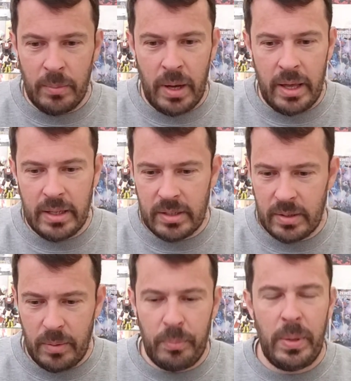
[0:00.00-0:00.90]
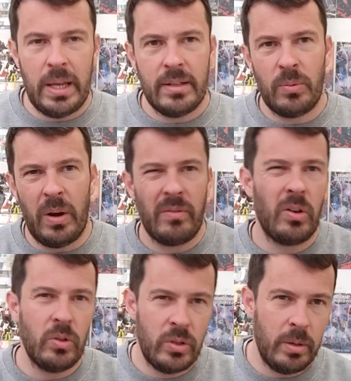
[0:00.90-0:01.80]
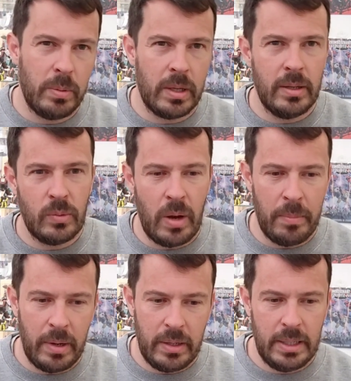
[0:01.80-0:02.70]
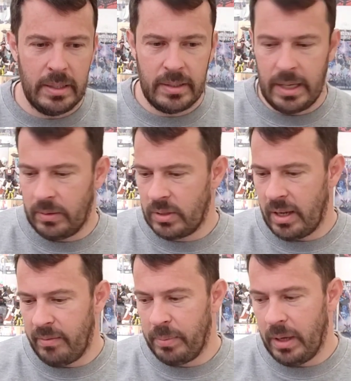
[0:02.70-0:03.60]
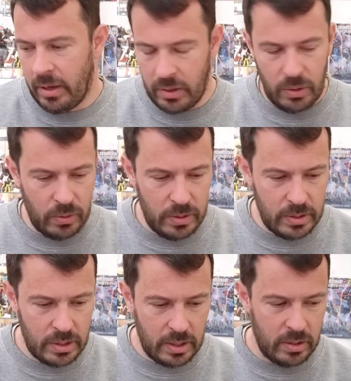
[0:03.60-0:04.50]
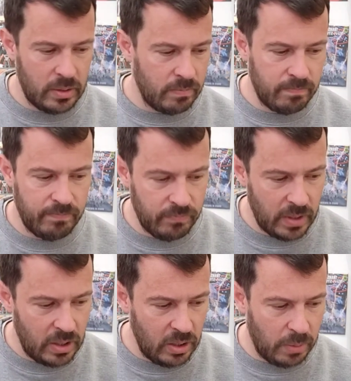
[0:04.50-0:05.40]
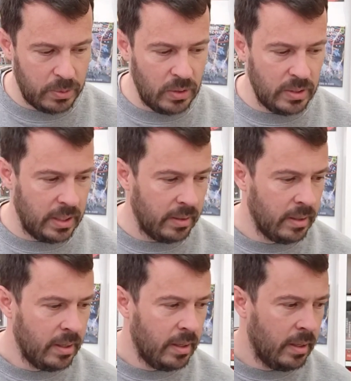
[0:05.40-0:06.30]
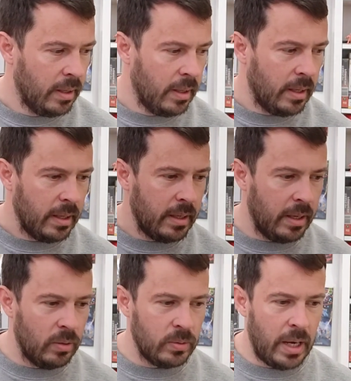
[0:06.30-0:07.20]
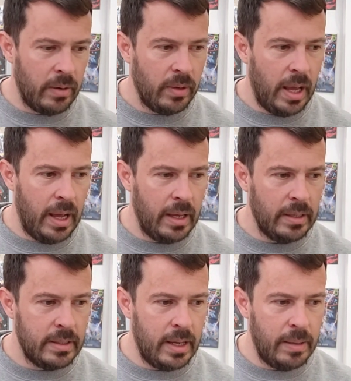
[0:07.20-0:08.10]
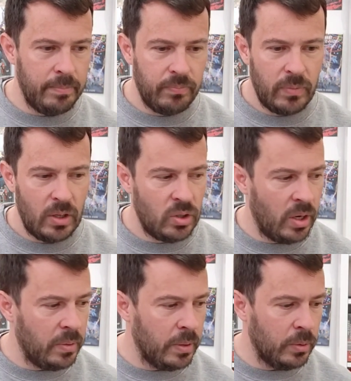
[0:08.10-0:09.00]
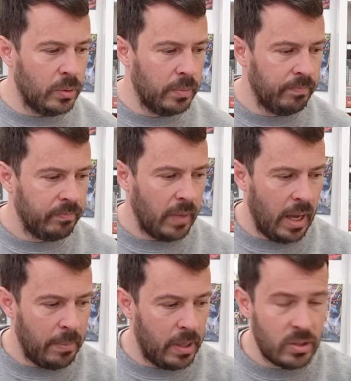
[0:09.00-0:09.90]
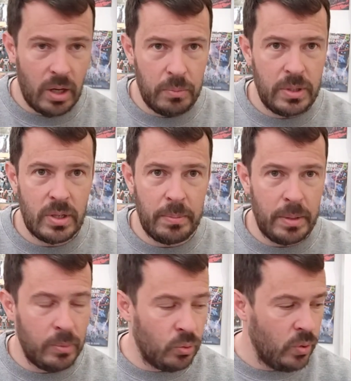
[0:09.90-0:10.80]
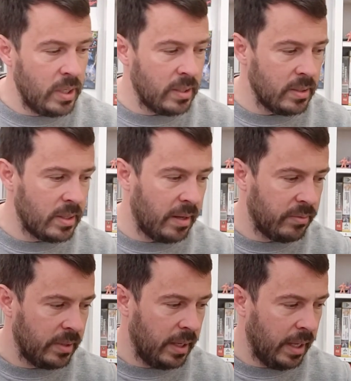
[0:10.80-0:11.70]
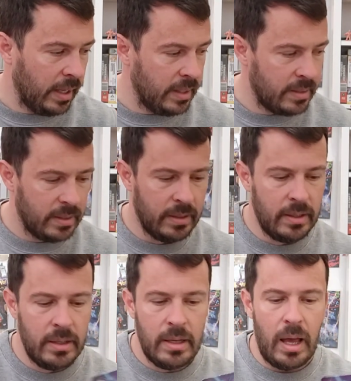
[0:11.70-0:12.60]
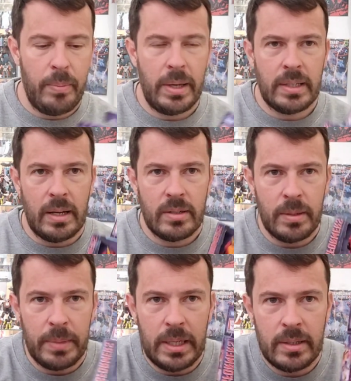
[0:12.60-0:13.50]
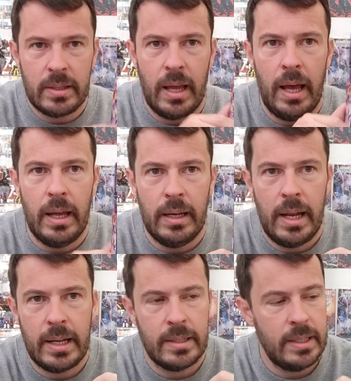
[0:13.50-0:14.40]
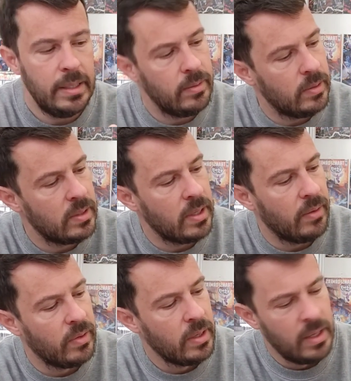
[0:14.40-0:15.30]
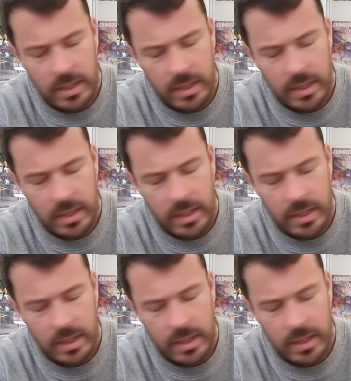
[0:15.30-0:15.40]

somewhere. There's bits where I've got duplicates where I might need to sell stuff, but I thought it's a good opportunity to get it all down and show you it all. I'll start with some of the more recent stuff. I picked out some of this legacy stuff.